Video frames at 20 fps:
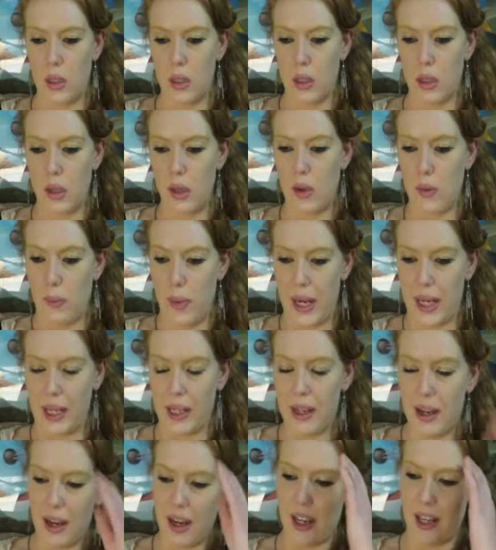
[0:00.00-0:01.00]
Oh my
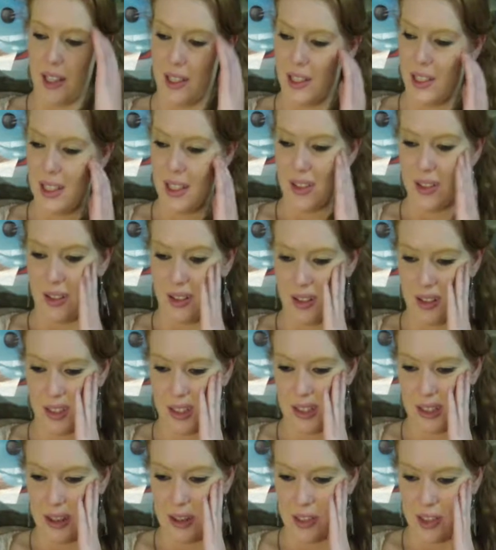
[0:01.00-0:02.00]
gosh, these are
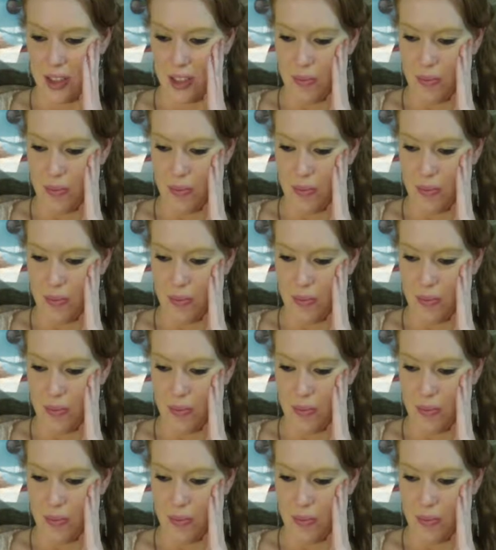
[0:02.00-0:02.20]
such